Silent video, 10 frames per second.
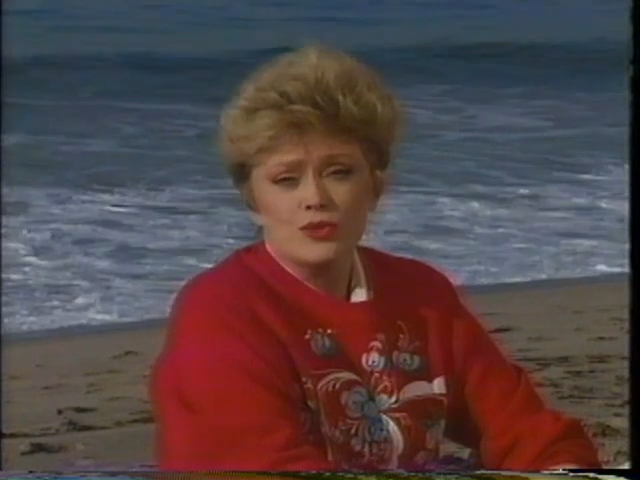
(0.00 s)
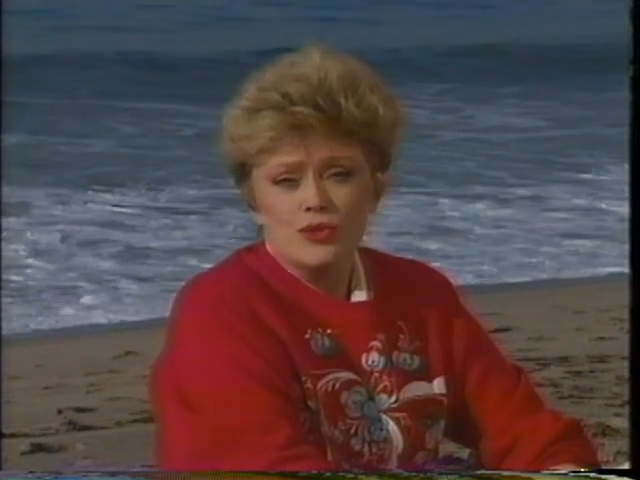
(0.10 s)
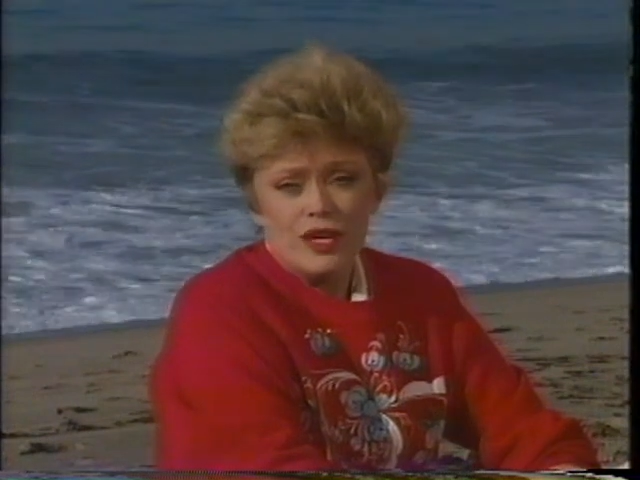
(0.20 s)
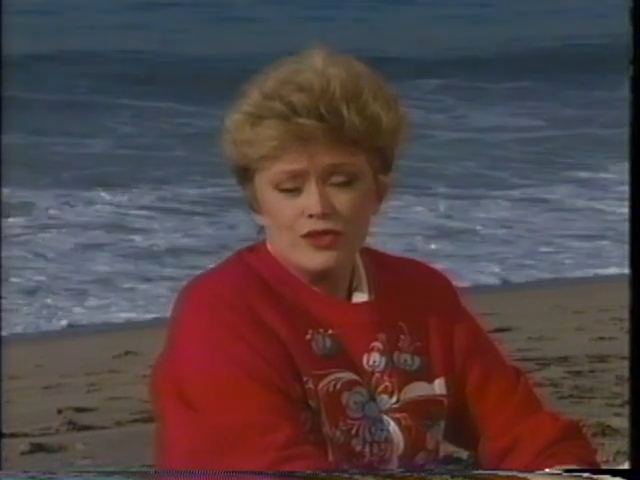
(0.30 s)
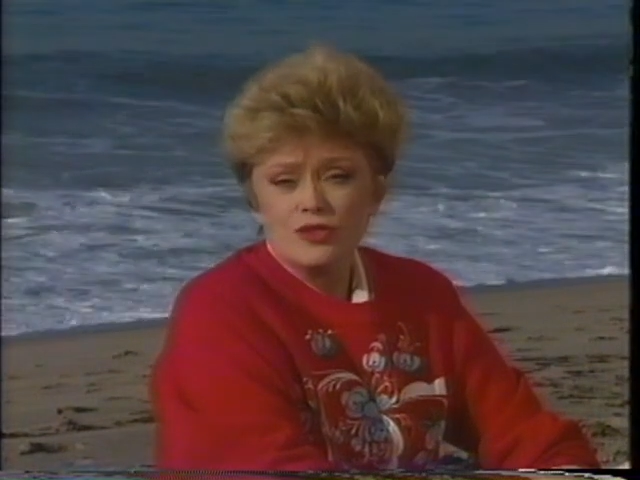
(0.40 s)

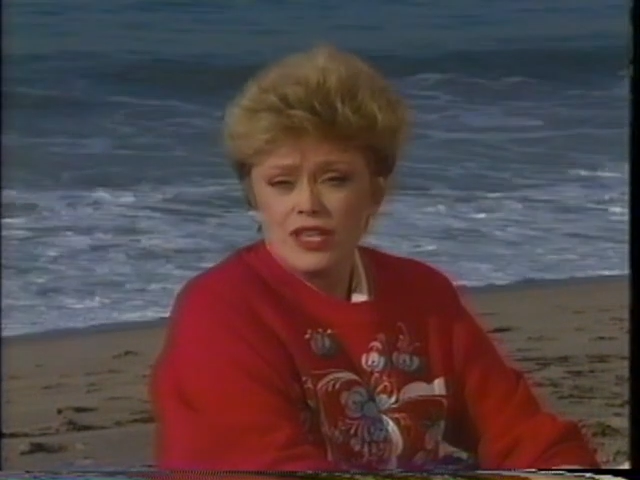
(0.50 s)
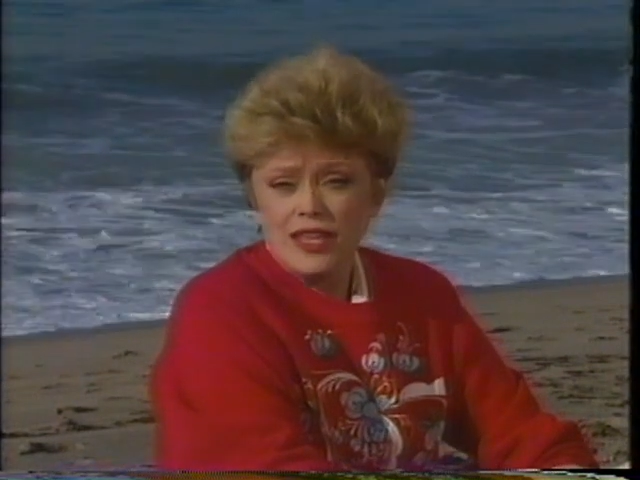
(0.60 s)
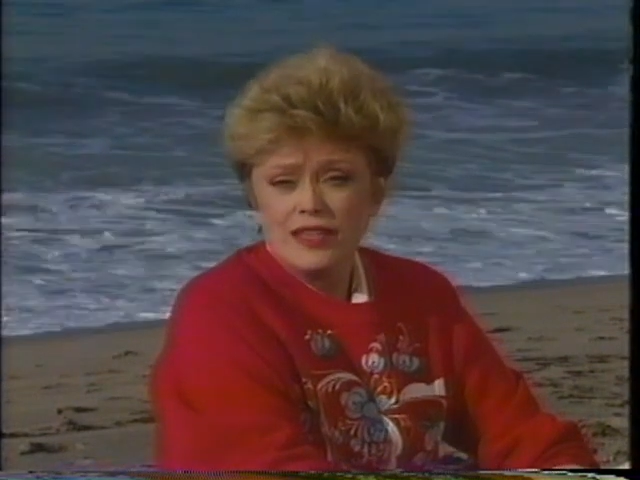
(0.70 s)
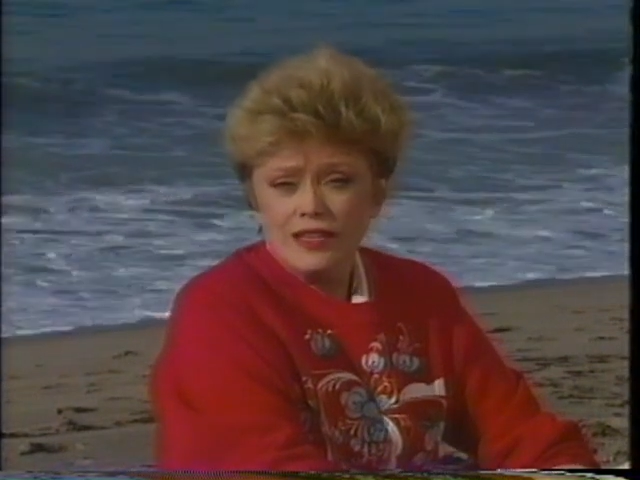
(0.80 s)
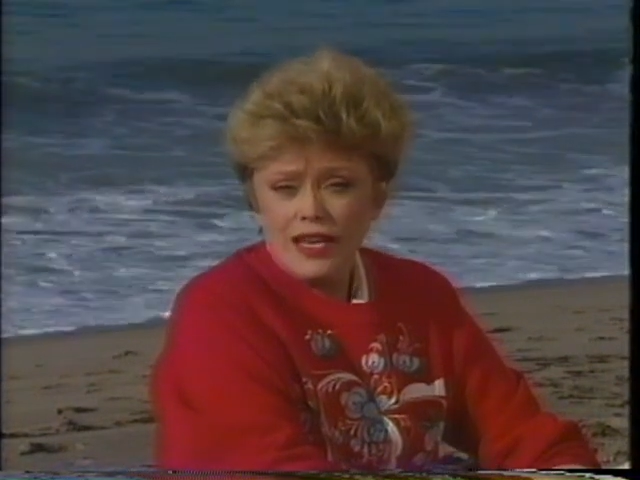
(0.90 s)
to
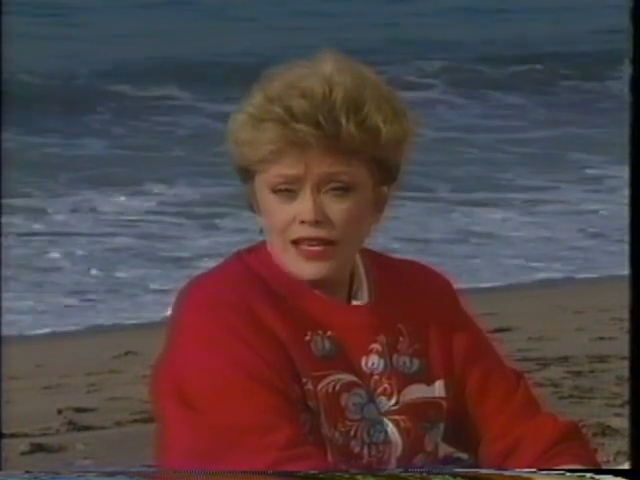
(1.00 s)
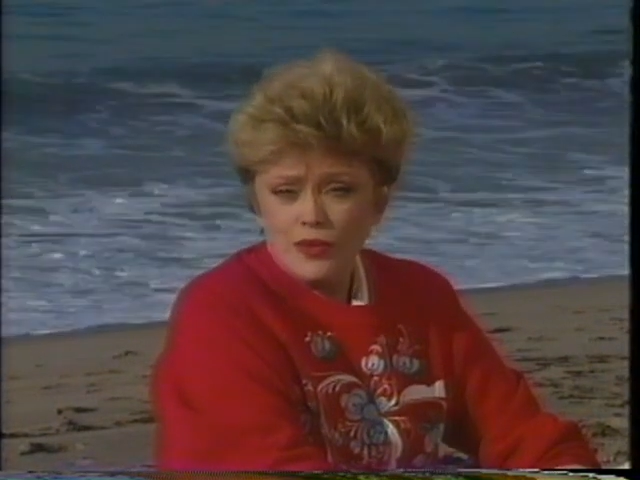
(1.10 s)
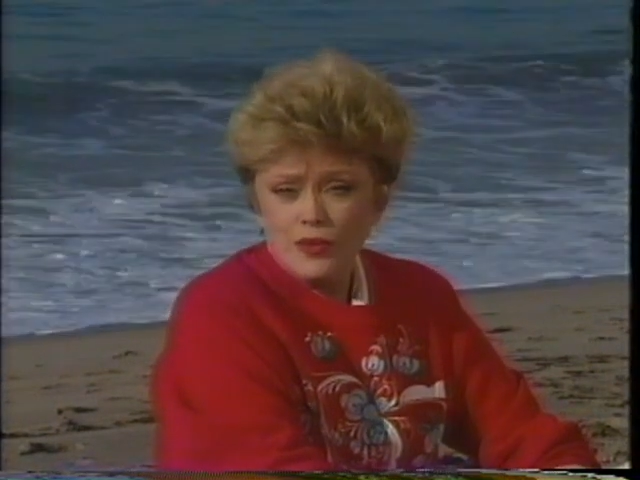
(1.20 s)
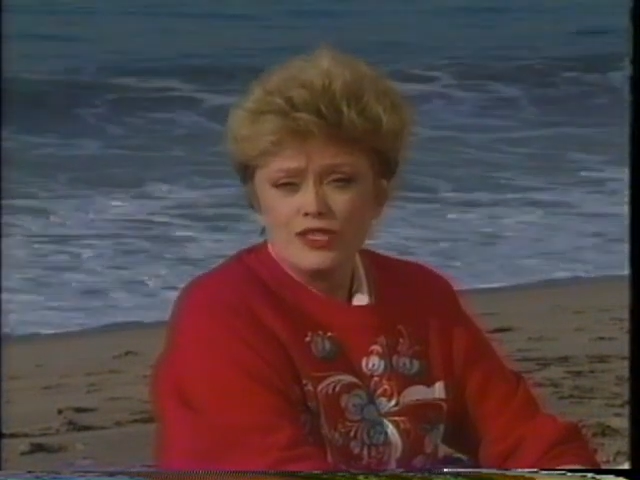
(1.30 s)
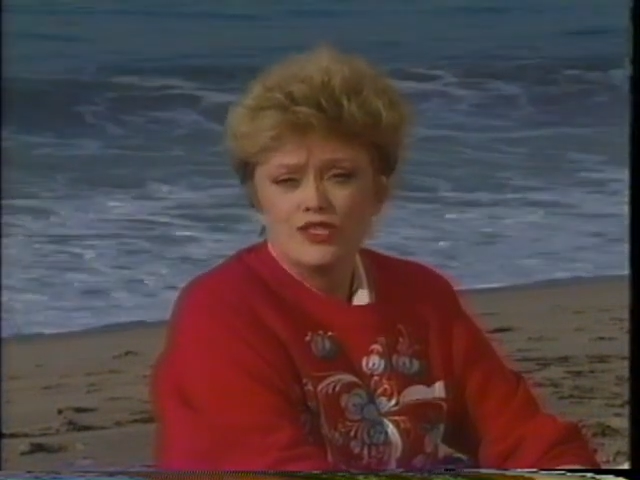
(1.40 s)
understand their
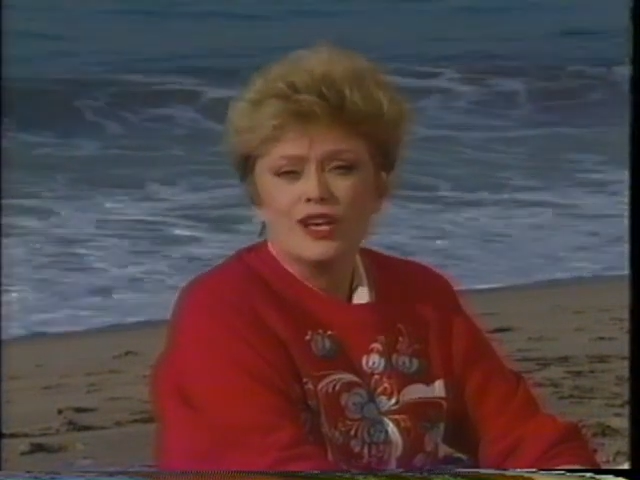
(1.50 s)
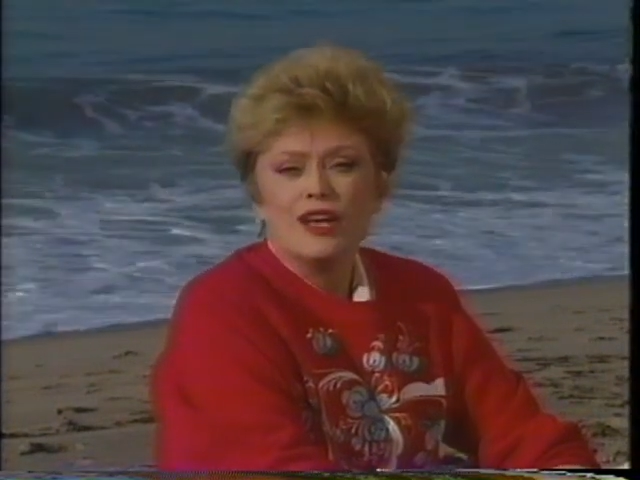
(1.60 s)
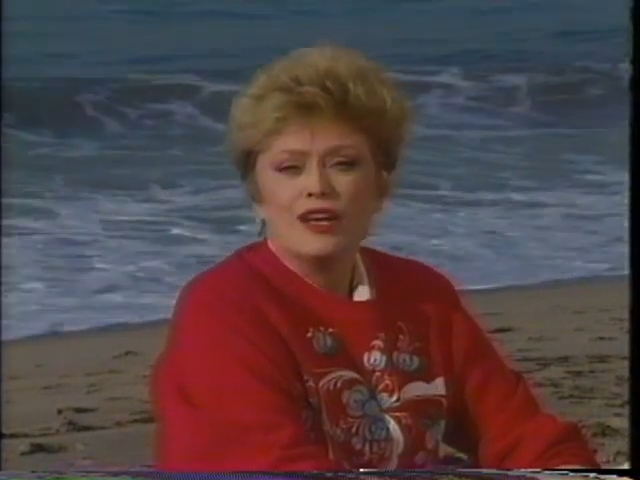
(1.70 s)
language.